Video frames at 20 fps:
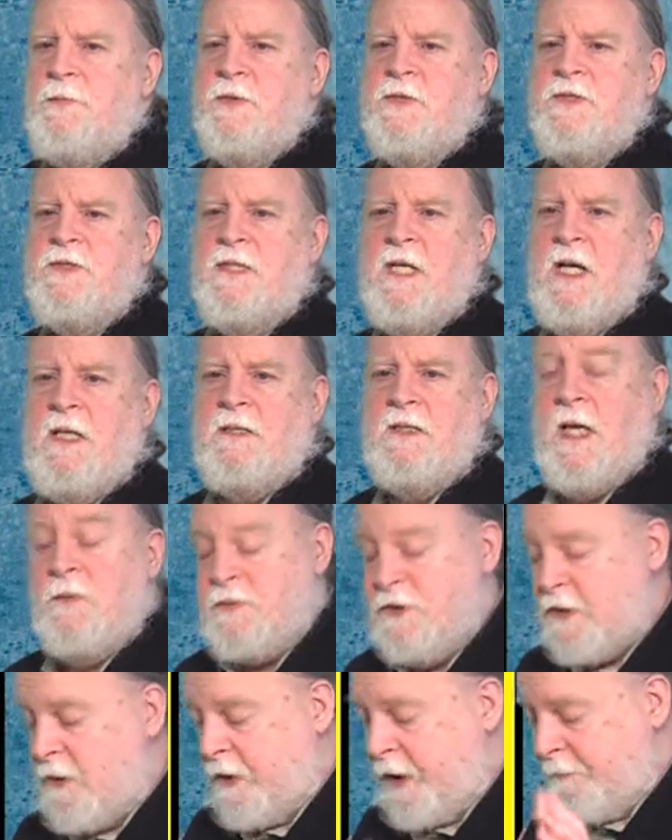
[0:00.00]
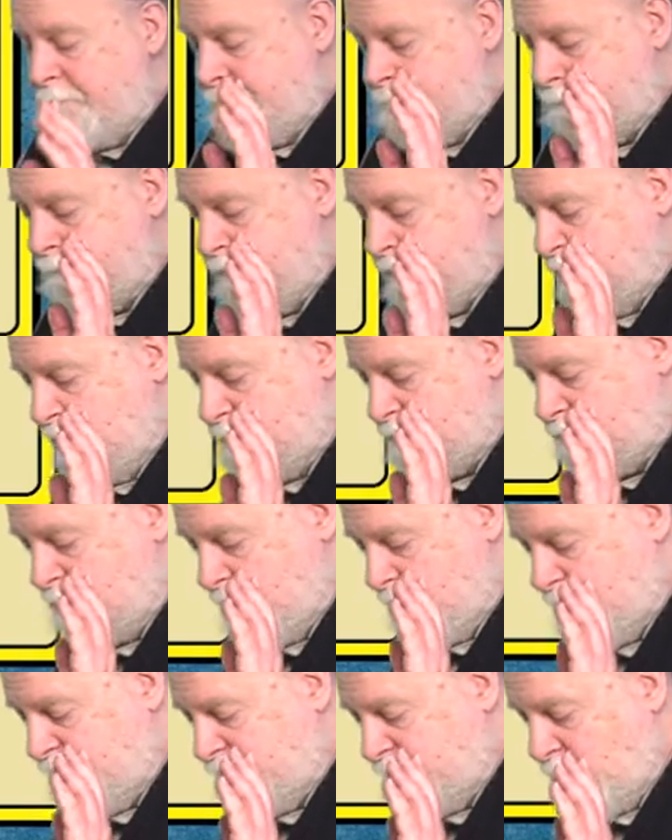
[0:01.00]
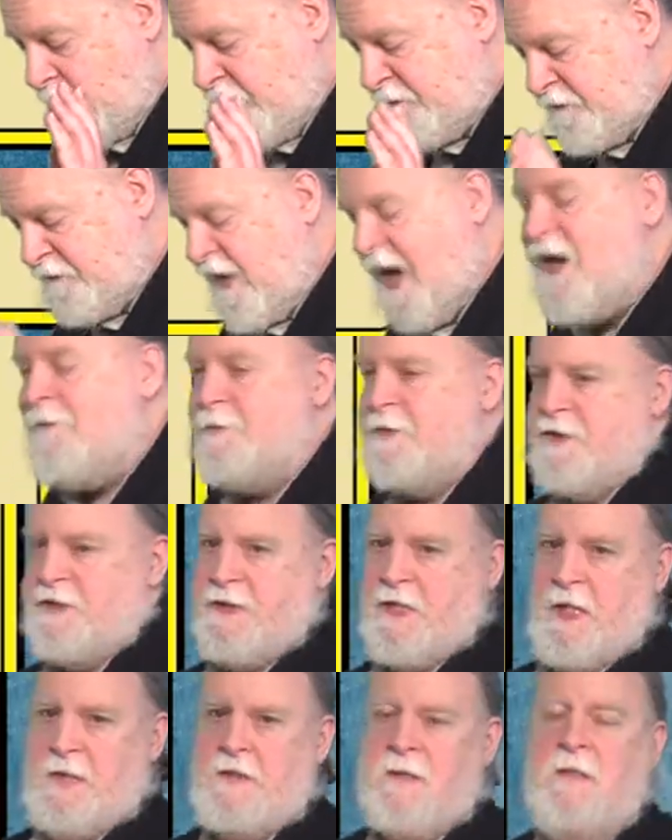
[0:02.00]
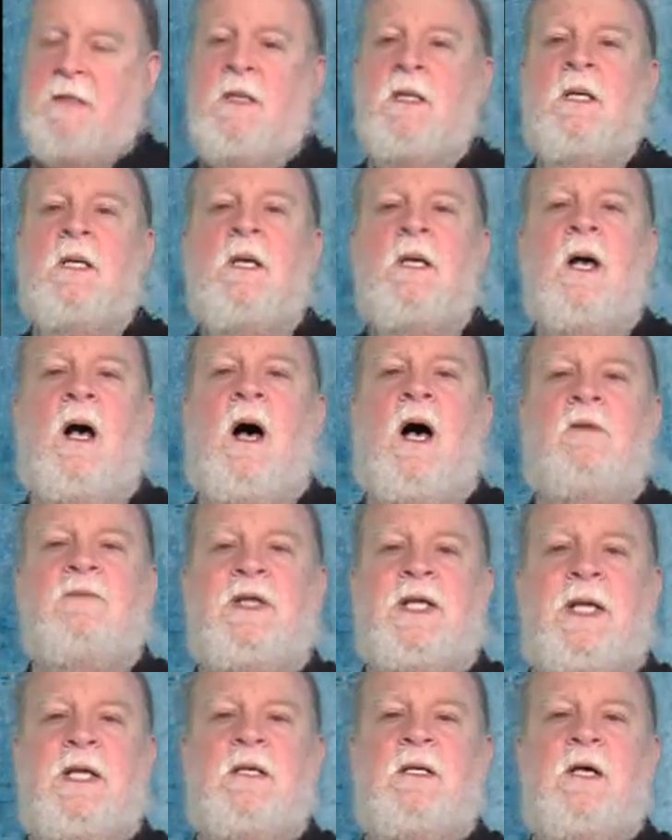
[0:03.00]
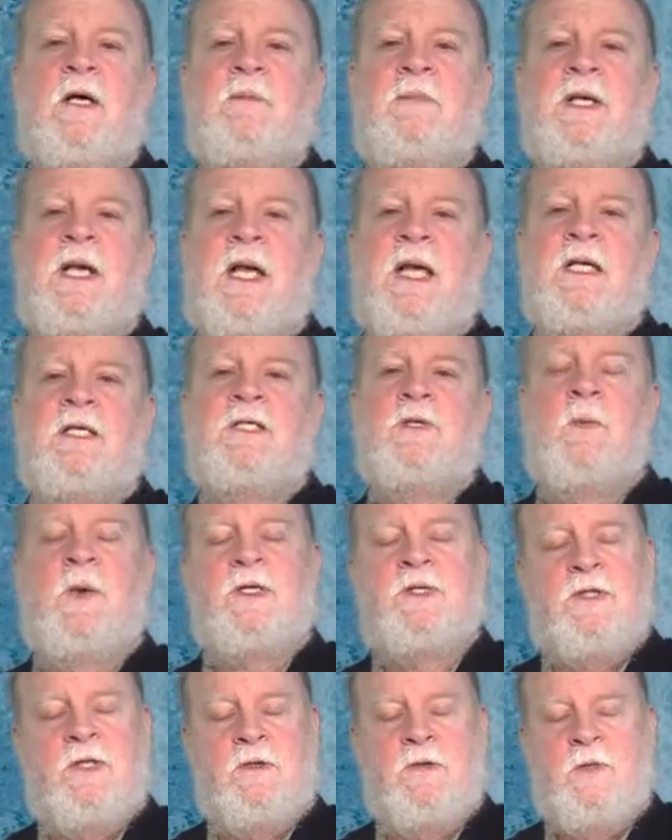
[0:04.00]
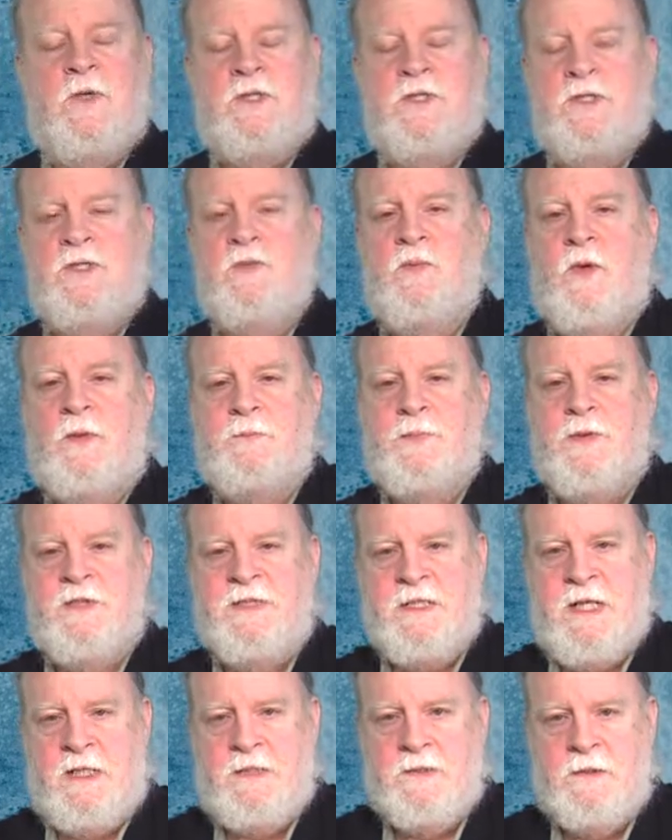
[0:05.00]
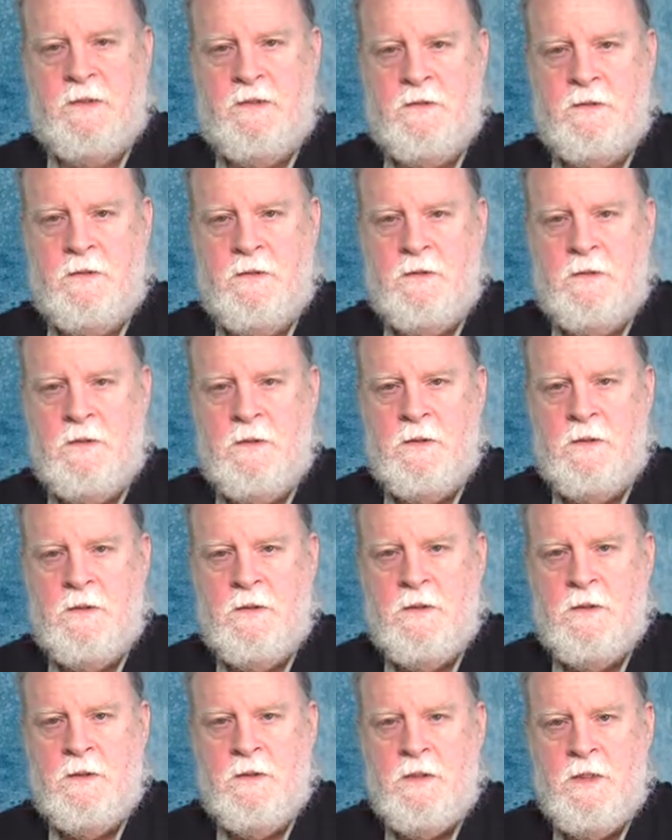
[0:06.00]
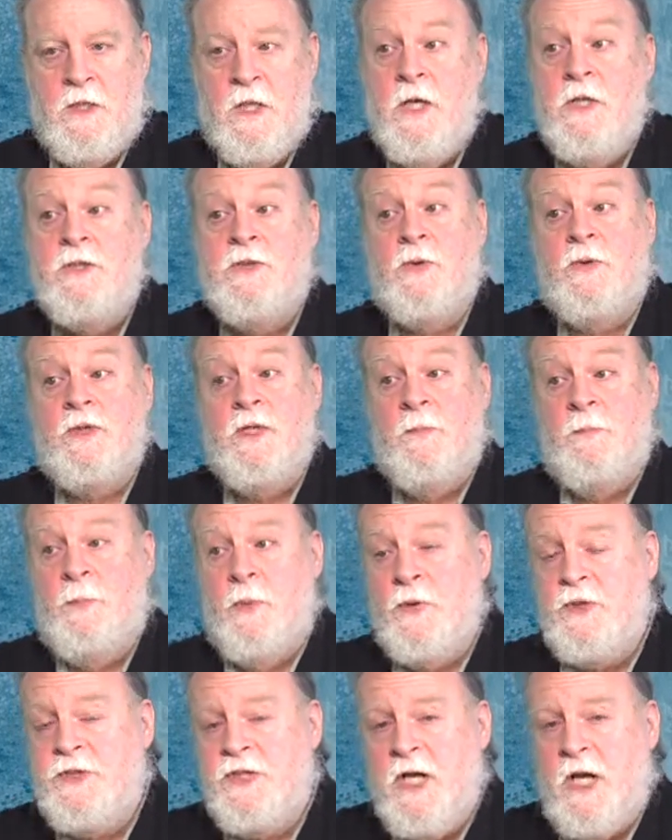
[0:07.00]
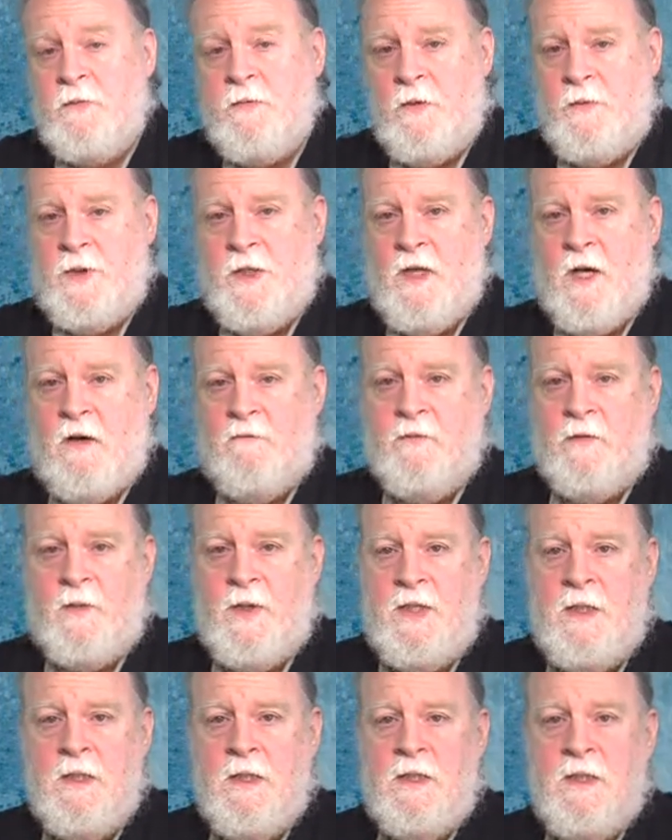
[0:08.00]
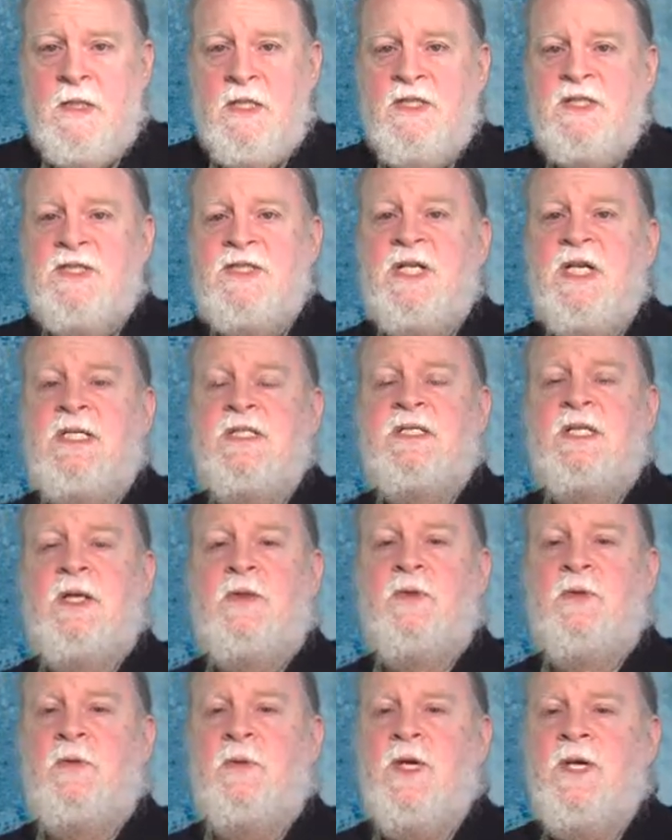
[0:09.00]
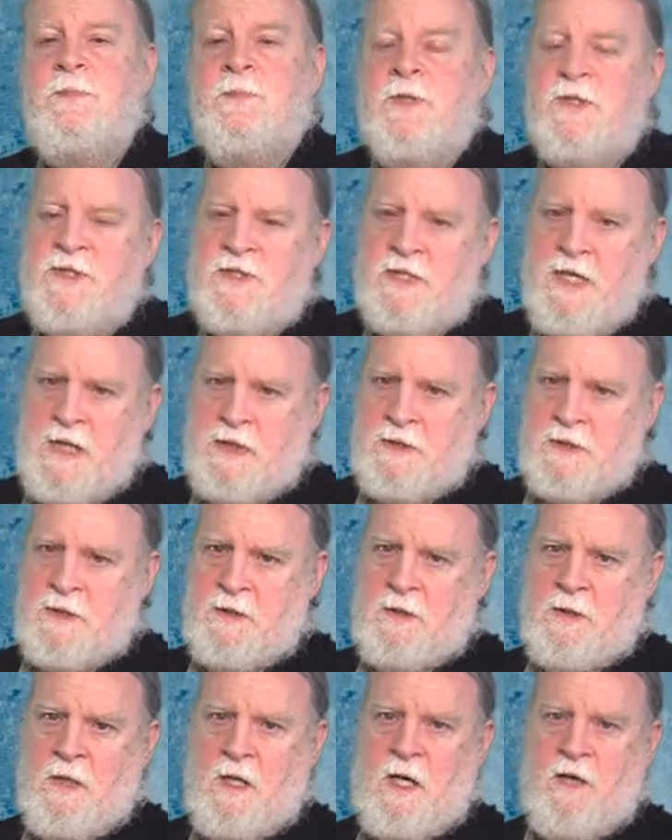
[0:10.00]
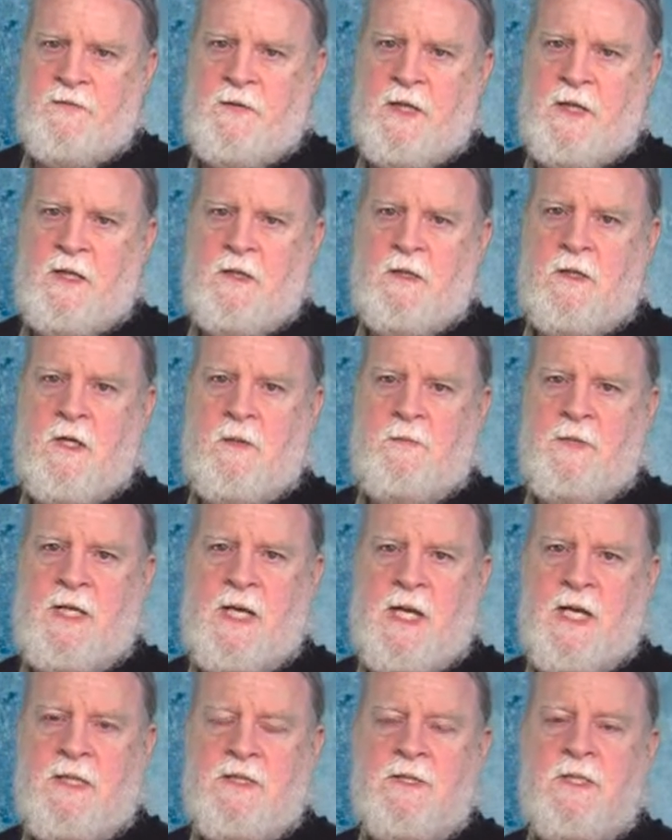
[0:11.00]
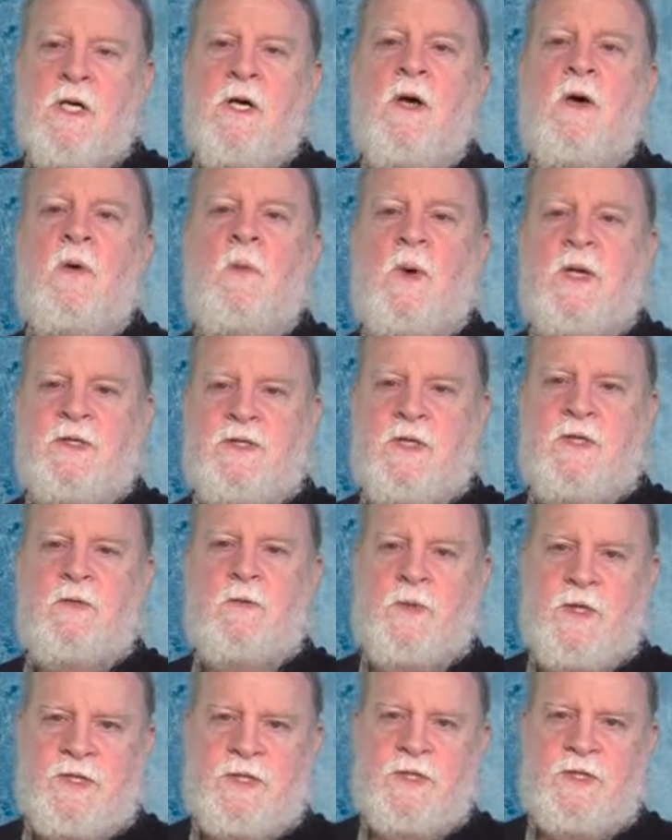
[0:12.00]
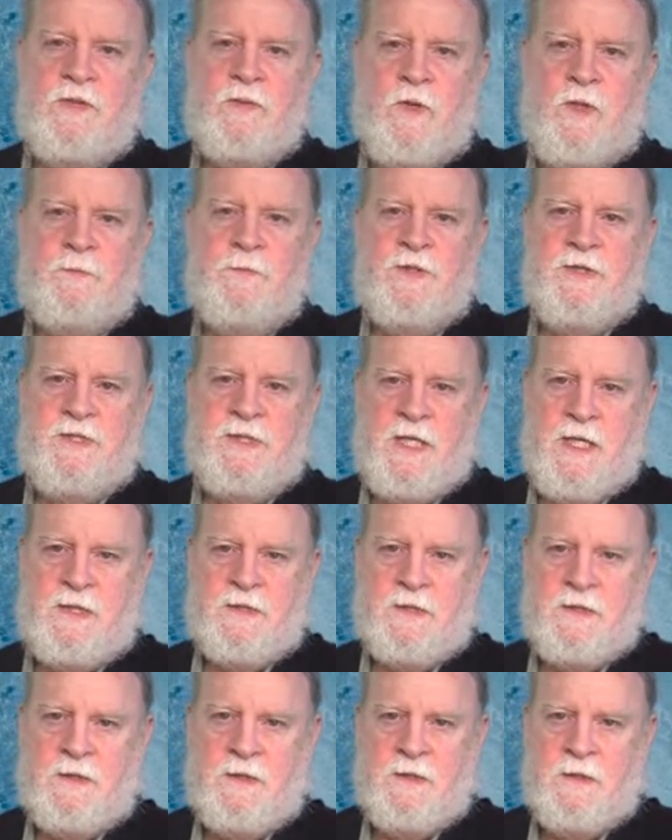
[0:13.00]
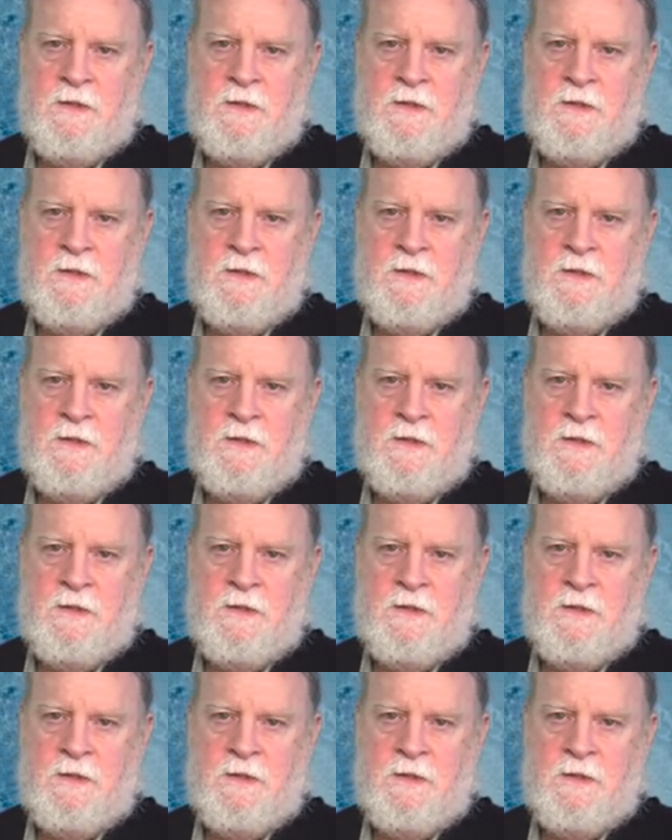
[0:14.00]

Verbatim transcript: percent, I'm sorry, I'm sorry, forty-five percent of the income gains went to the richest one percent. During the Bush era recovery, sixty-three percent of the income gains went to the richest one percent.